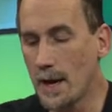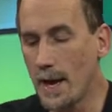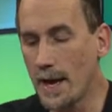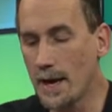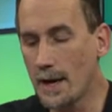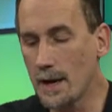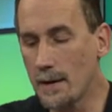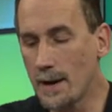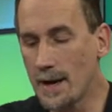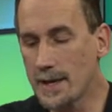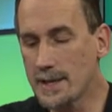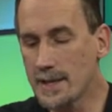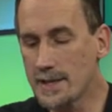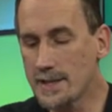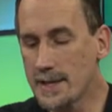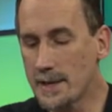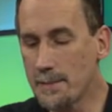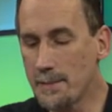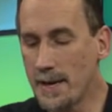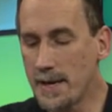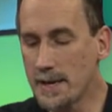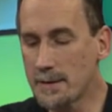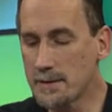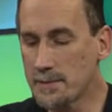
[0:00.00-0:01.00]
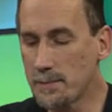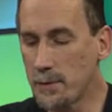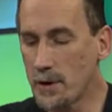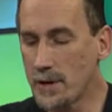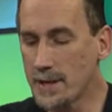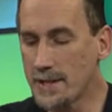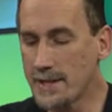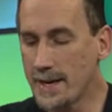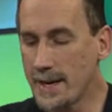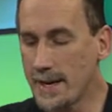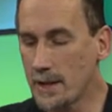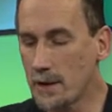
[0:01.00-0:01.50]
Uh, as I said, my name is
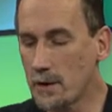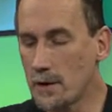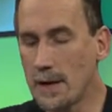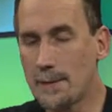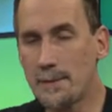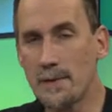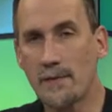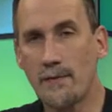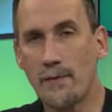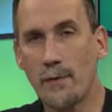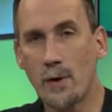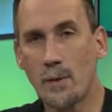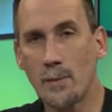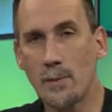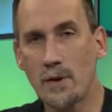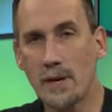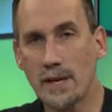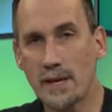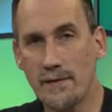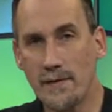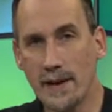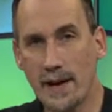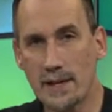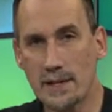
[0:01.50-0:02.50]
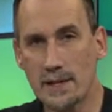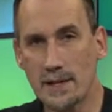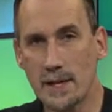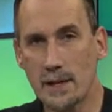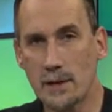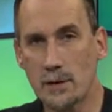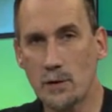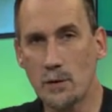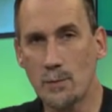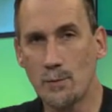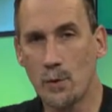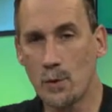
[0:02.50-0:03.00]
Bernie Dehler. I'm a former
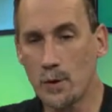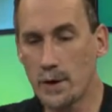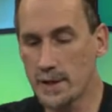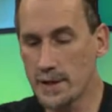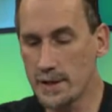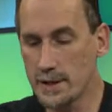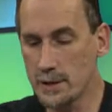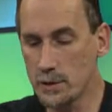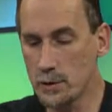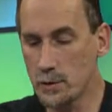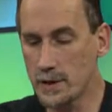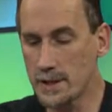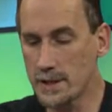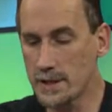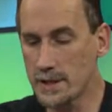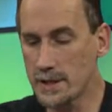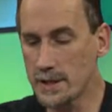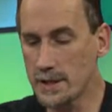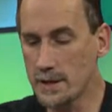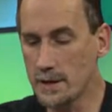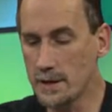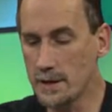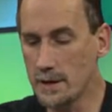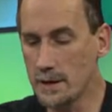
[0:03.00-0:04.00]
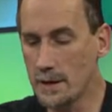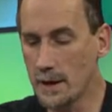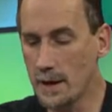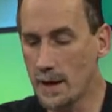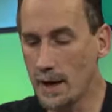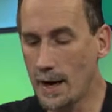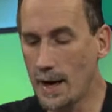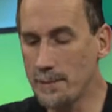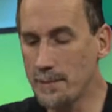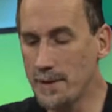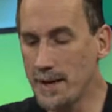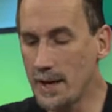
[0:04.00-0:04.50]
evangelical born again Christian.
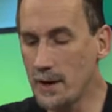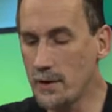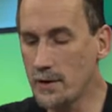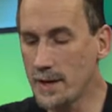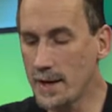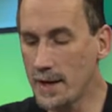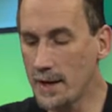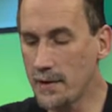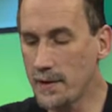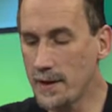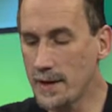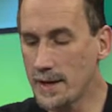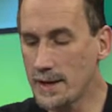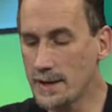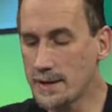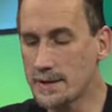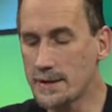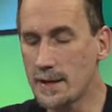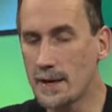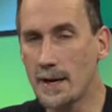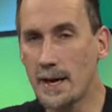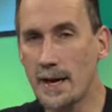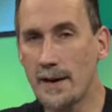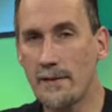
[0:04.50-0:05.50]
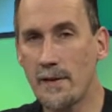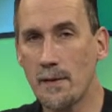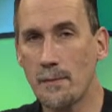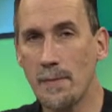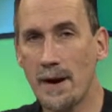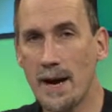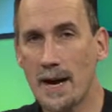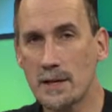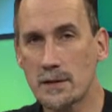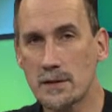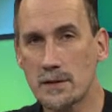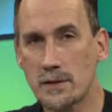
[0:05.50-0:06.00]
I'm now an atheist. I have a
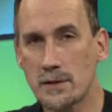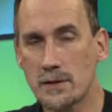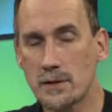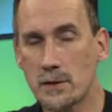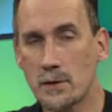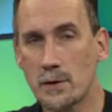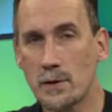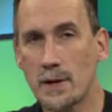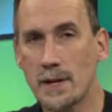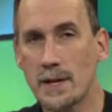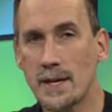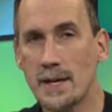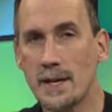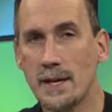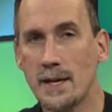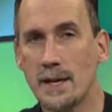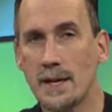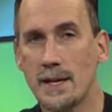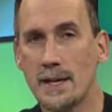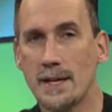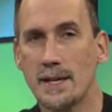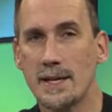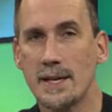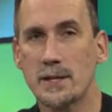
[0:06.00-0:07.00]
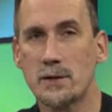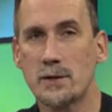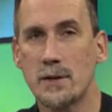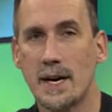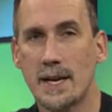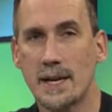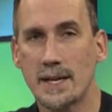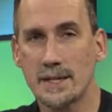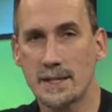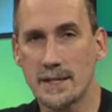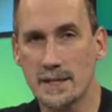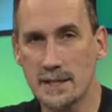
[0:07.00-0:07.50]
bachelor's degree in
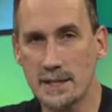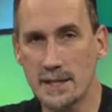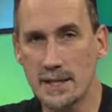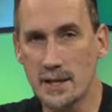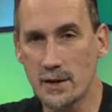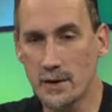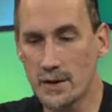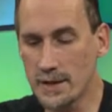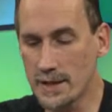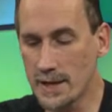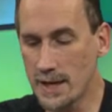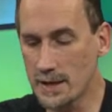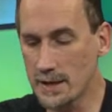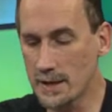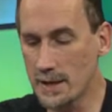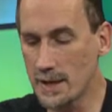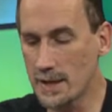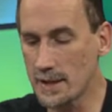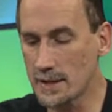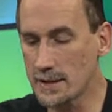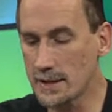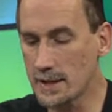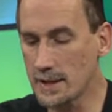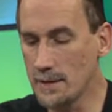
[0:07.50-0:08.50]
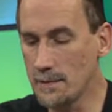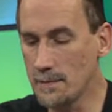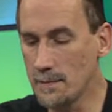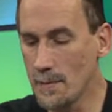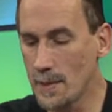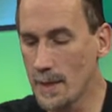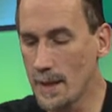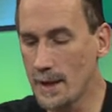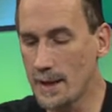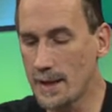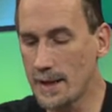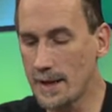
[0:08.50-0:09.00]
electronics engineering technology,
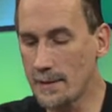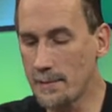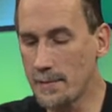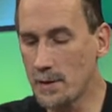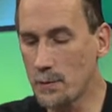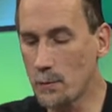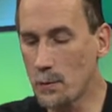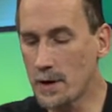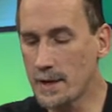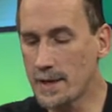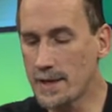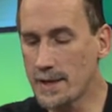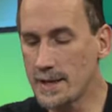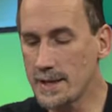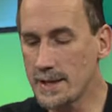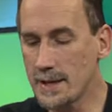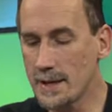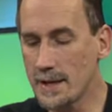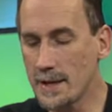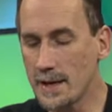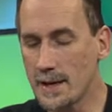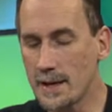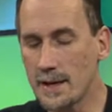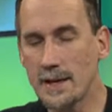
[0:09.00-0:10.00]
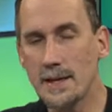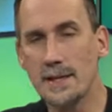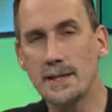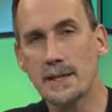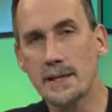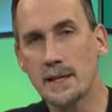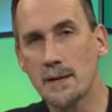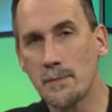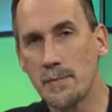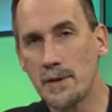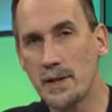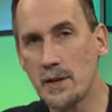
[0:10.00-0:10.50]
and I've been working uh, in
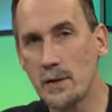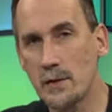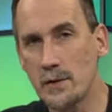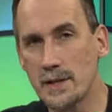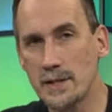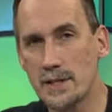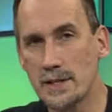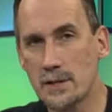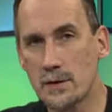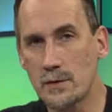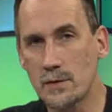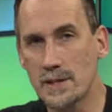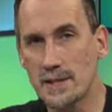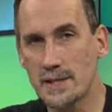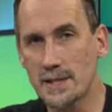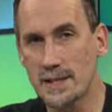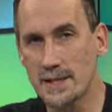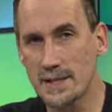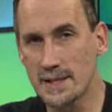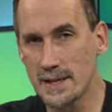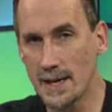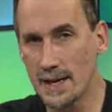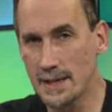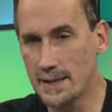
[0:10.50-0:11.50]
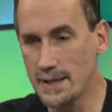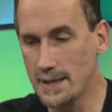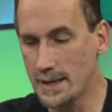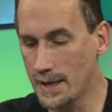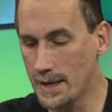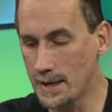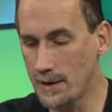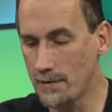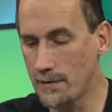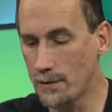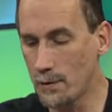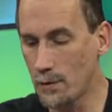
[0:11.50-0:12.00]
the computer industry since
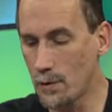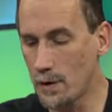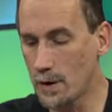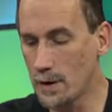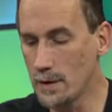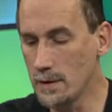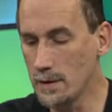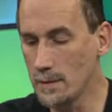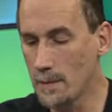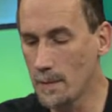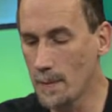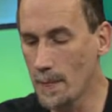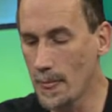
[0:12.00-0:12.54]
1984.